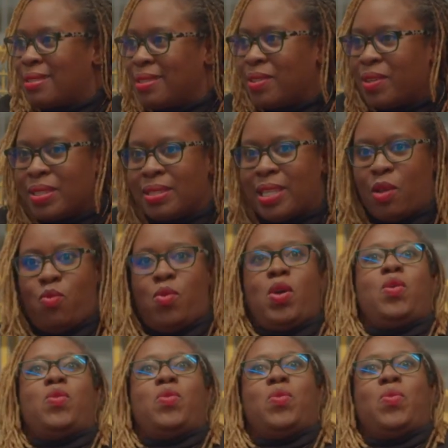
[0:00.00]
it's like,
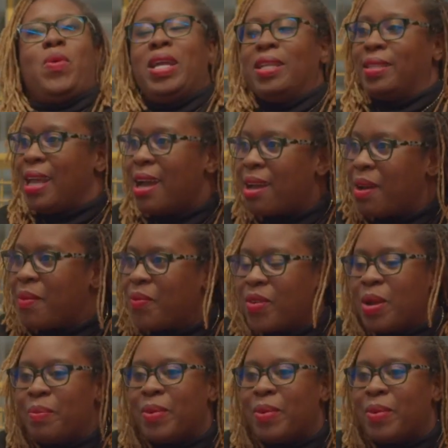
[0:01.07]
whoa, where did that come from?